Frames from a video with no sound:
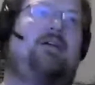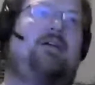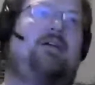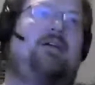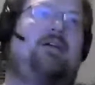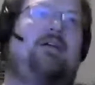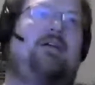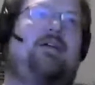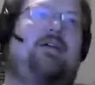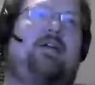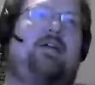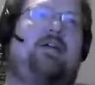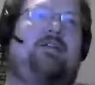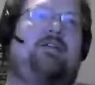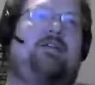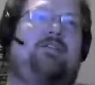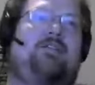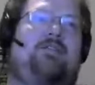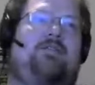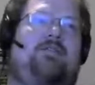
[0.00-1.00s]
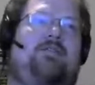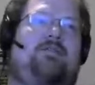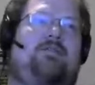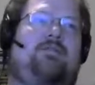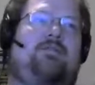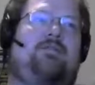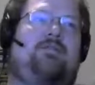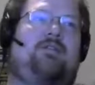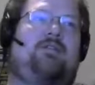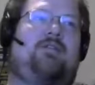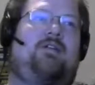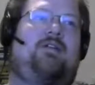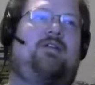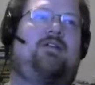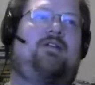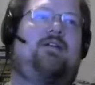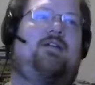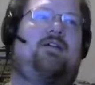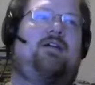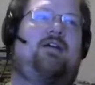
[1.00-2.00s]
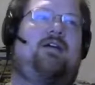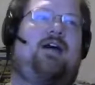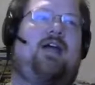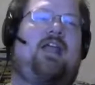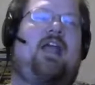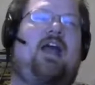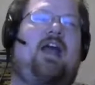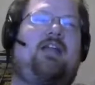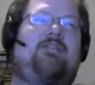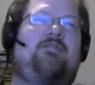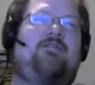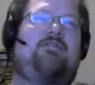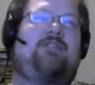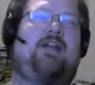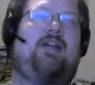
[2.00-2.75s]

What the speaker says: And I kind of like,